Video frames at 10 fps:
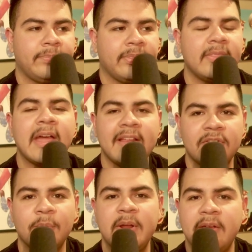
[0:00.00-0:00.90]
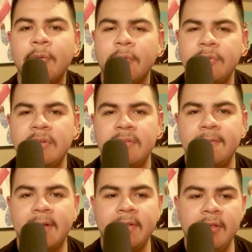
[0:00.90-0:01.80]
that's when it holds its
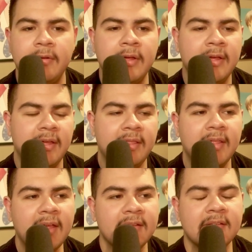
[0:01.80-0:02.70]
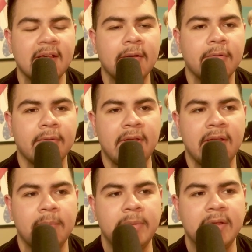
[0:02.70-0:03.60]
value, and that's how
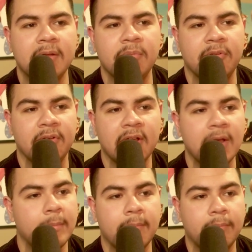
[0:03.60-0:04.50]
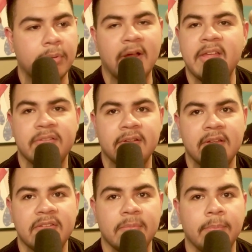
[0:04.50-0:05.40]
it becomes not
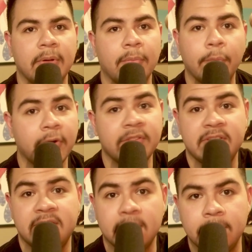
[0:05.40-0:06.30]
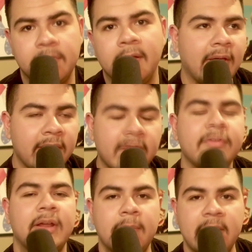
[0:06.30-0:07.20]
priceless but worth something. I love
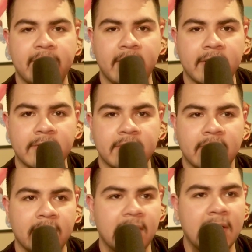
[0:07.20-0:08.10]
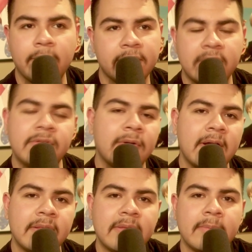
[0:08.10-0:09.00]
anime figures. I won't
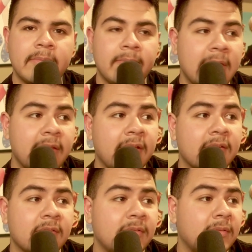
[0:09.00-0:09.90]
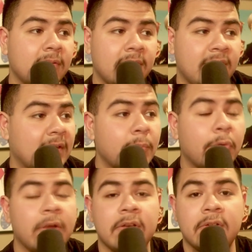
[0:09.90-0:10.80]
discredit them, mainly because
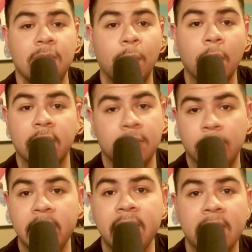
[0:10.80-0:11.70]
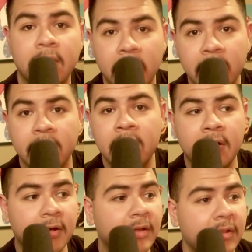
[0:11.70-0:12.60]
someone worked really hard
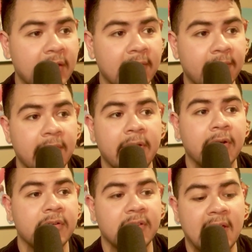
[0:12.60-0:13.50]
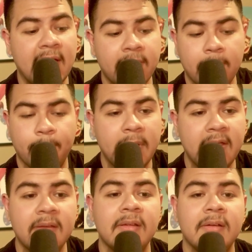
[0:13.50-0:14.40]
on that figure to have it
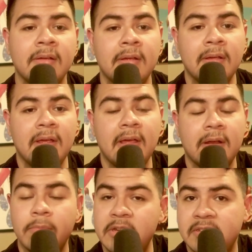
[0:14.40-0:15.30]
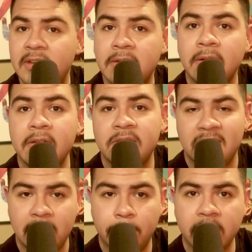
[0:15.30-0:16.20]
painted in a meticulous
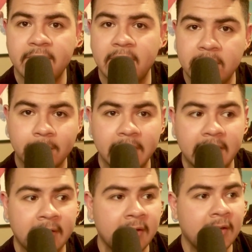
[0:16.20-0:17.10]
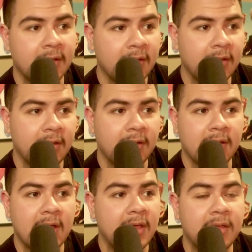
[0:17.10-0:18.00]
and perfect way, and
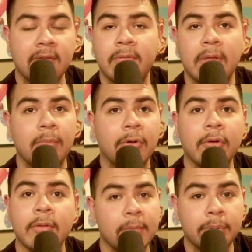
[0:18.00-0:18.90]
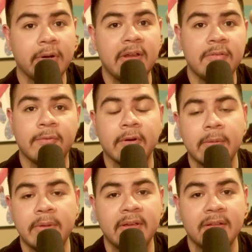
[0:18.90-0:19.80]
I give them all the praise for
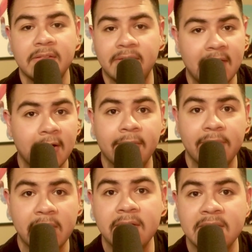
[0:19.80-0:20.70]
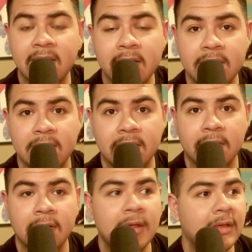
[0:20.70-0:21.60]
it because they are very talented,
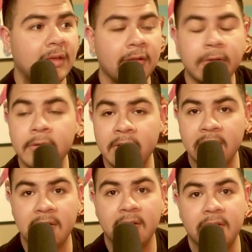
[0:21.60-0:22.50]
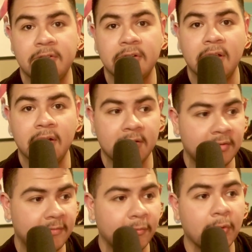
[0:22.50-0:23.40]
including the
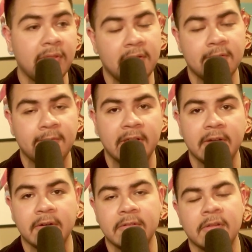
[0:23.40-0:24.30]
illustrators for these figures.